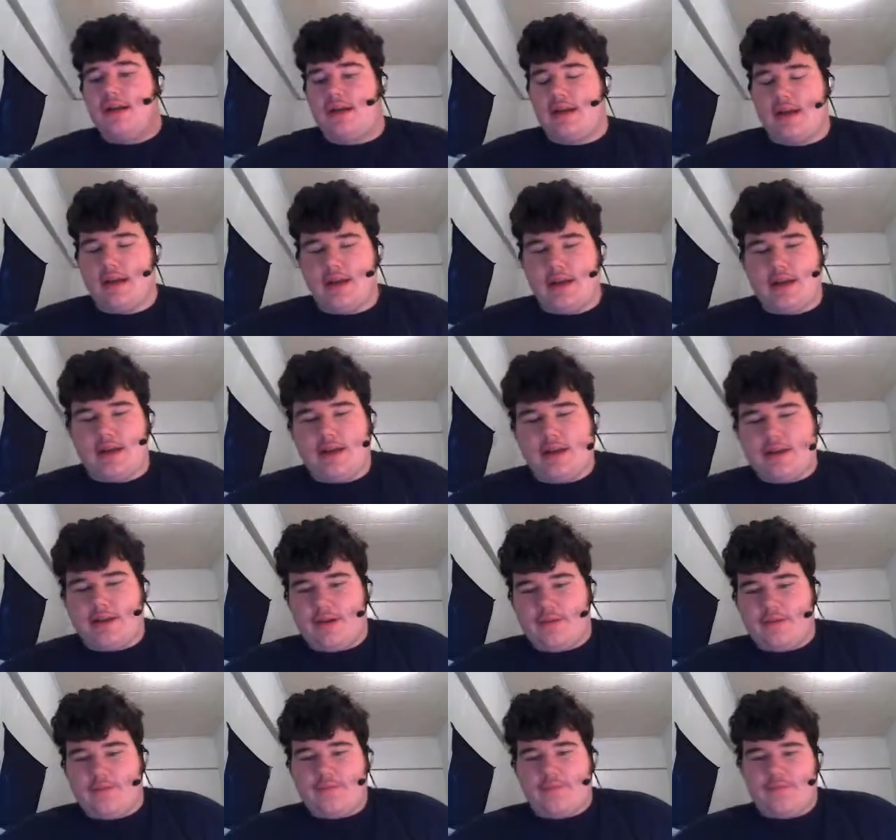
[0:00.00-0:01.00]
Uh,
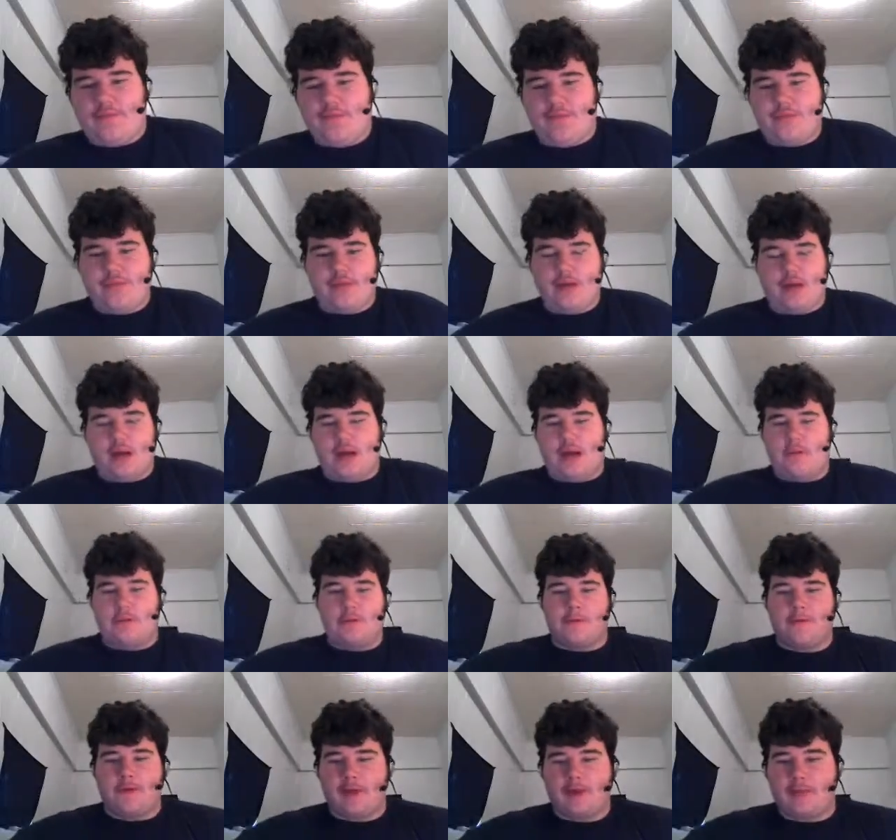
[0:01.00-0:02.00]
I
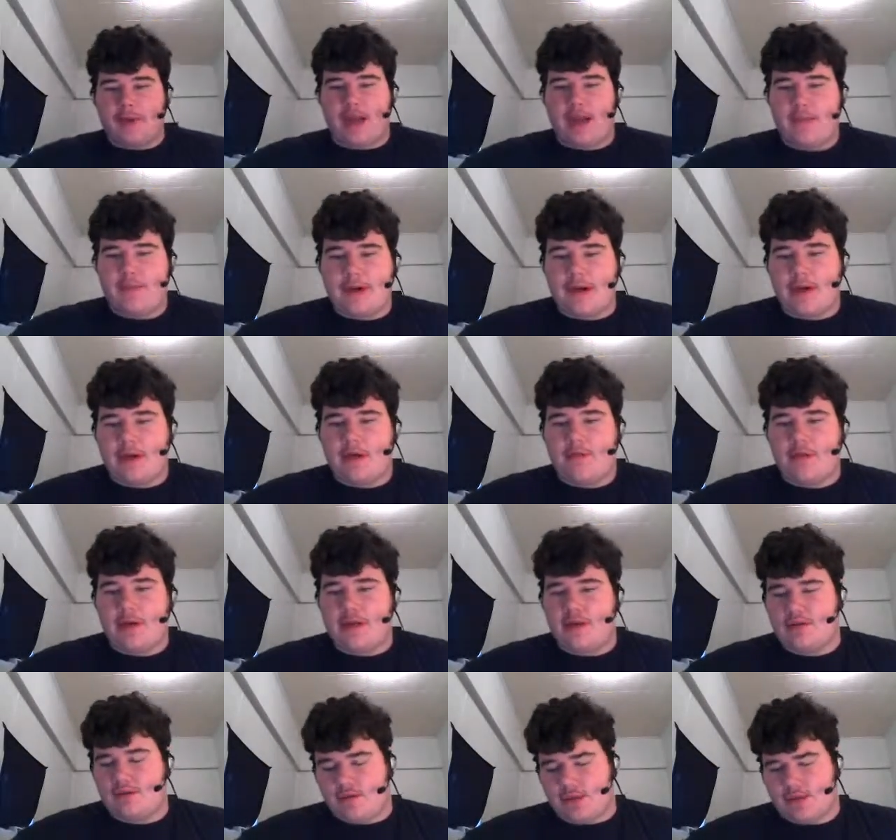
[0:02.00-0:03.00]
prefer PayPal,
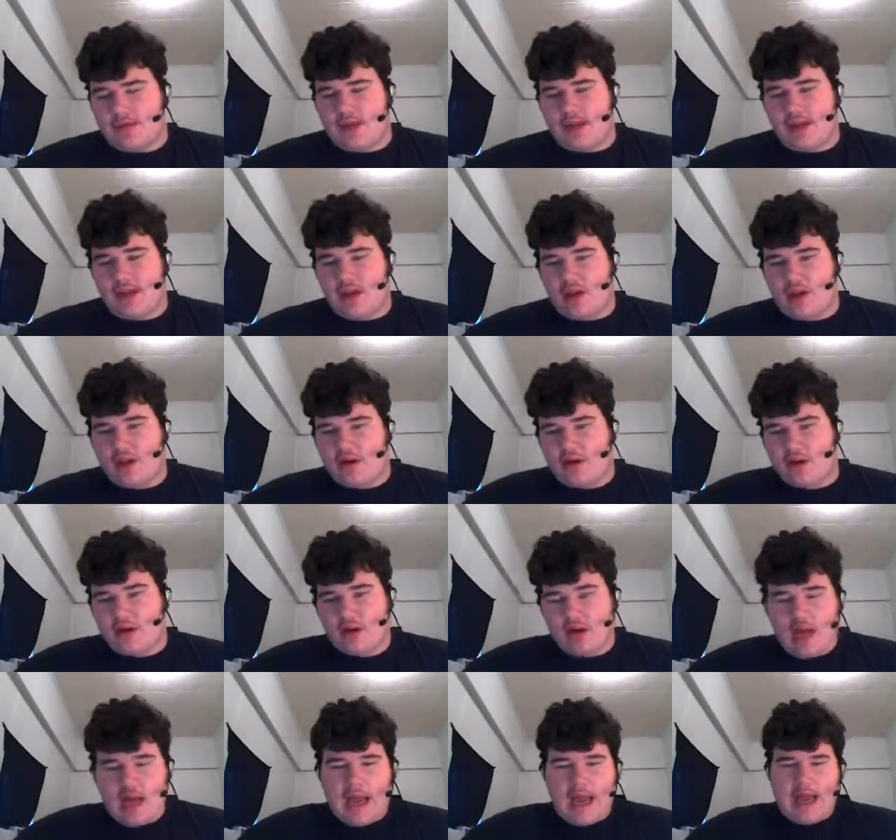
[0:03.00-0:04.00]
but we'll take
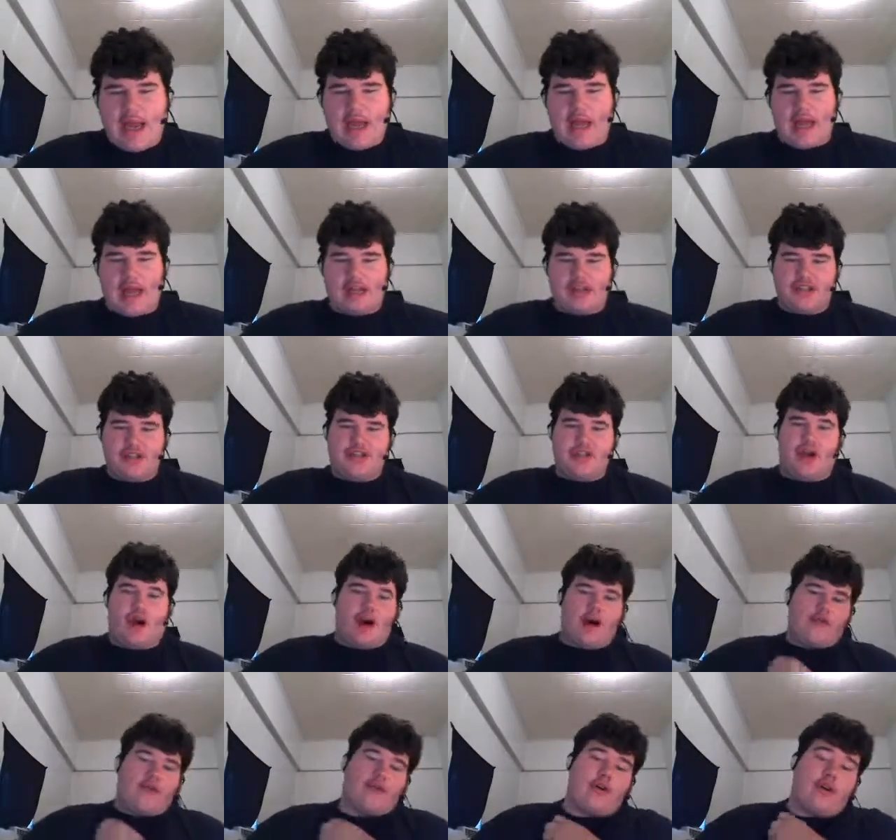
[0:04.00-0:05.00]
other. Just
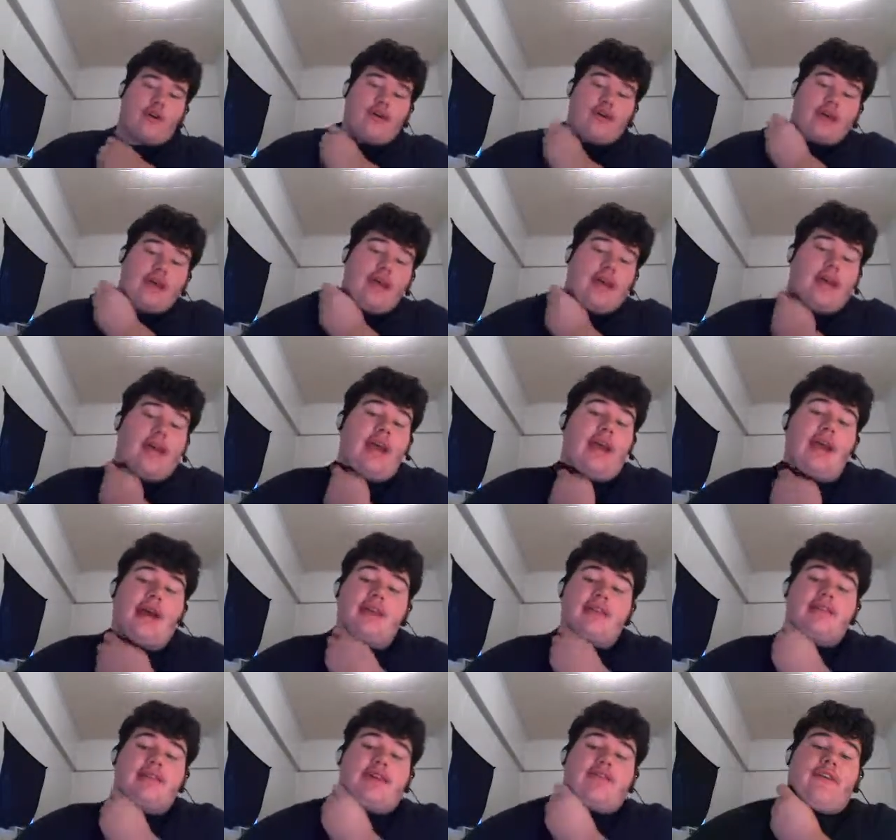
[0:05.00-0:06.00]
offer on the deck, and
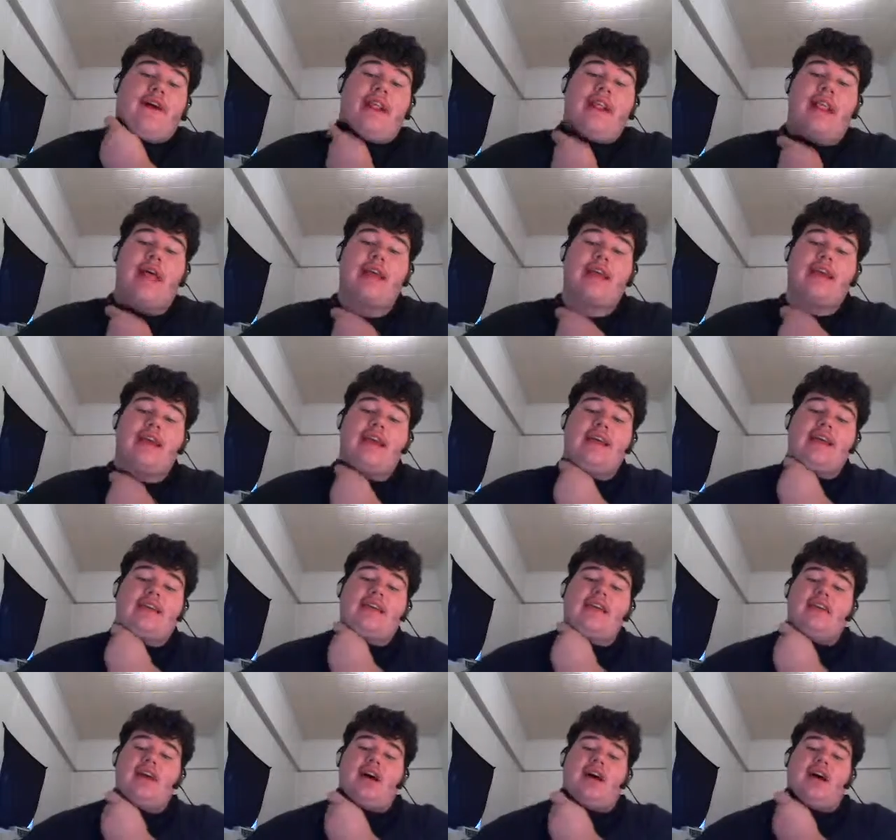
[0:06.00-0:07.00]
I'll see if I like it.